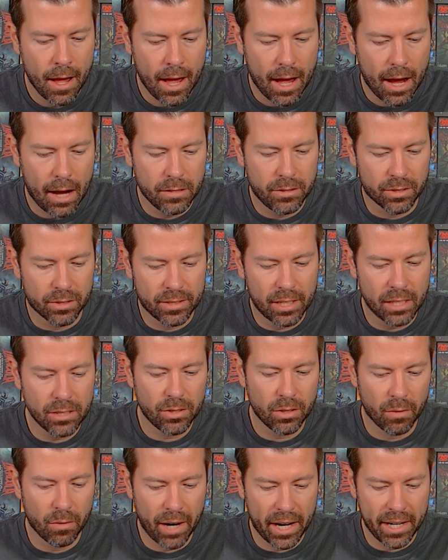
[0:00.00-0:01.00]
As your
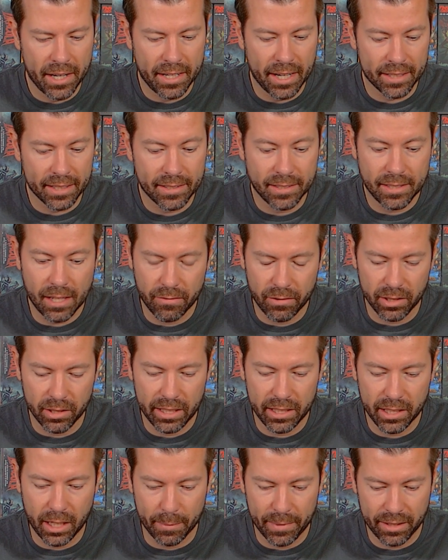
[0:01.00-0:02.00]
sensor array detects several
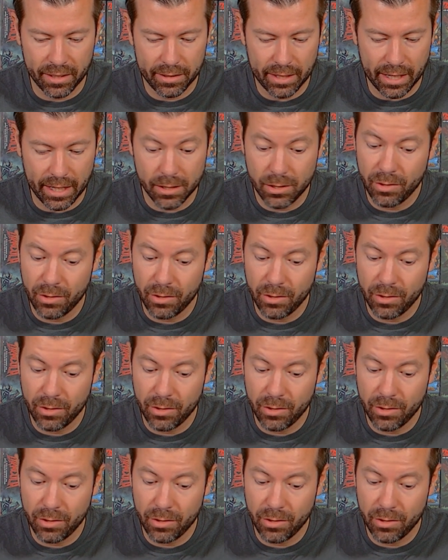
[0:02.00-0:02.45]
incoming scans,